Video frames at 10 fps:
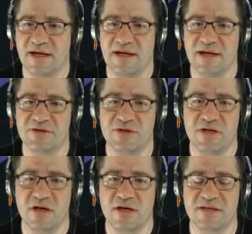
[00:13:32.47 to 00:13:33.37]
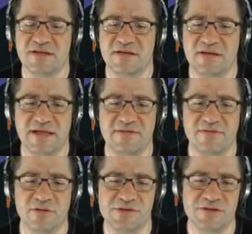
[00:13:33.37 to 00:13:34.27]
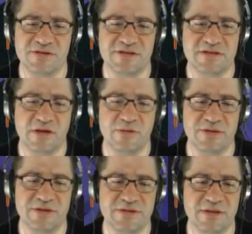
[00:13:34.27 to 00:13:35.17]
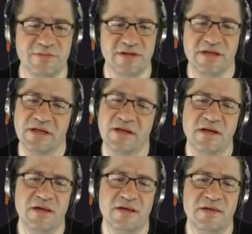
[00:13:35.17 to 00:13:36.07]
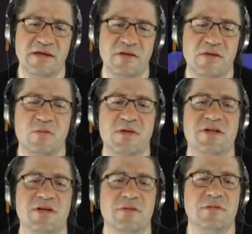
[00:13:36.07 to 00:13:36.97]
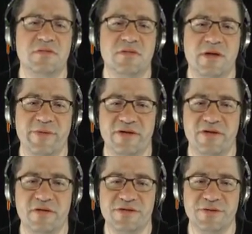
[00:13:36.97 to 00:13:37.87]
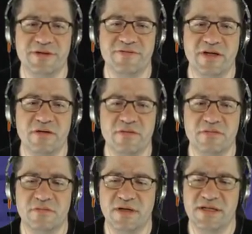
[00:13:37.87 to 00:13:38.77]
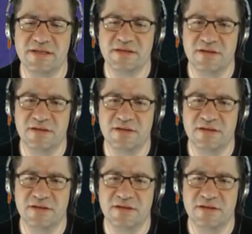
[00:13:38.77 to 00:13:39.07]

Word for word: And I should not influence you to go and do something that you don't want to do. I mean, you're enjoying the video, right?